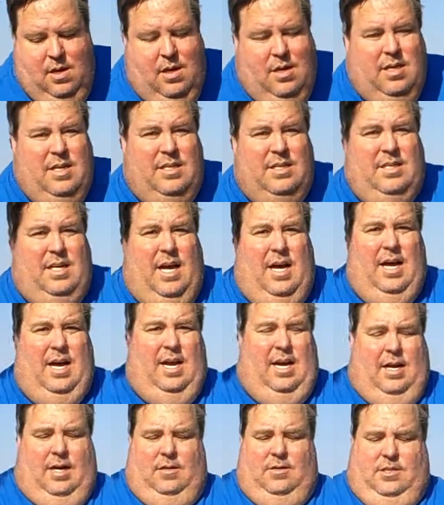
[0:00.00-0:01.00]
This is
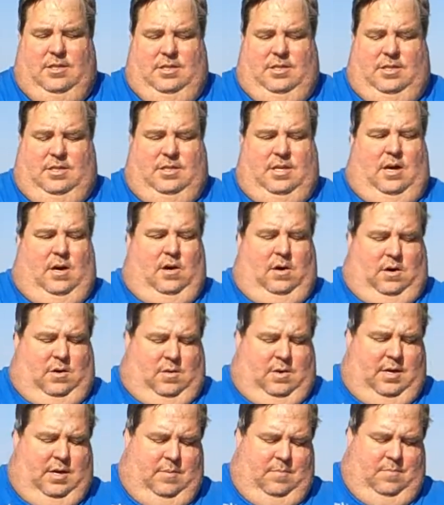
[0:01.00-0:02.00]
8 ounces of sour
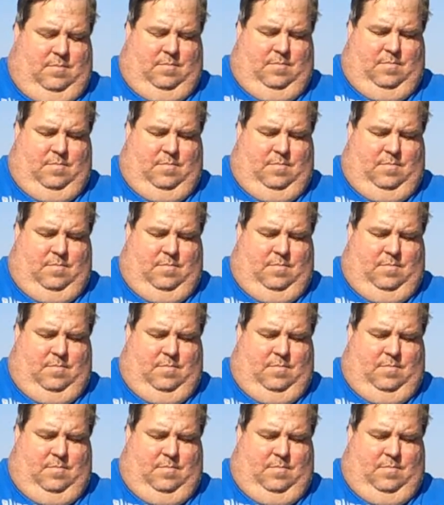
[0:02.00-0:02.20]
cream.